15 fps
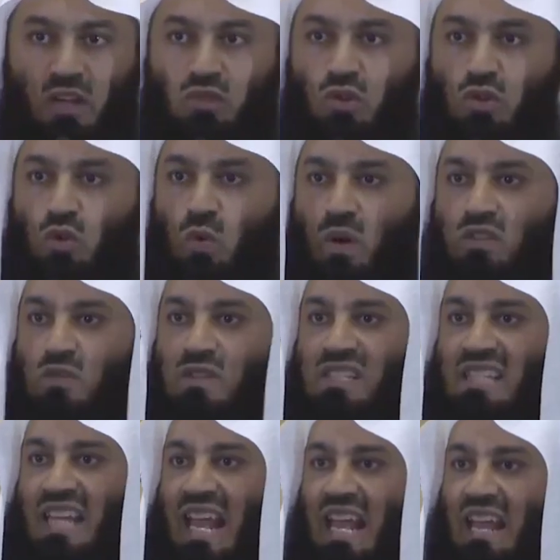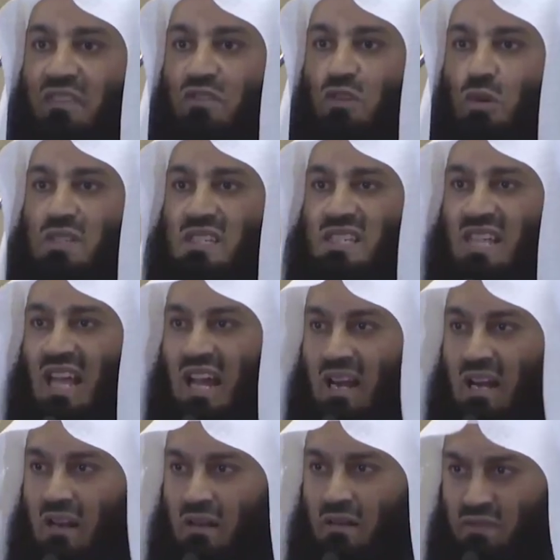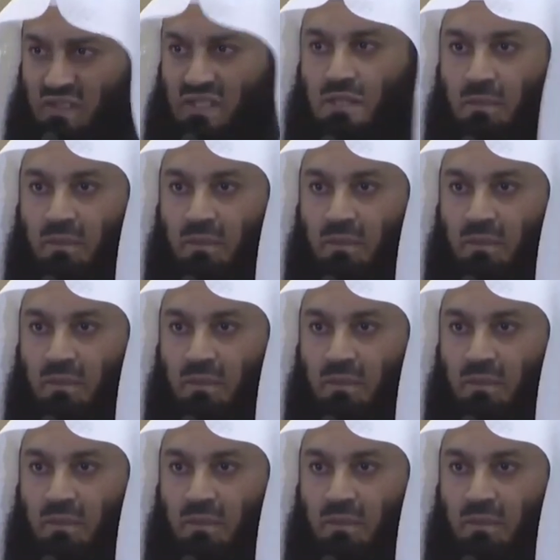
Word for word: Do you want to save yourselves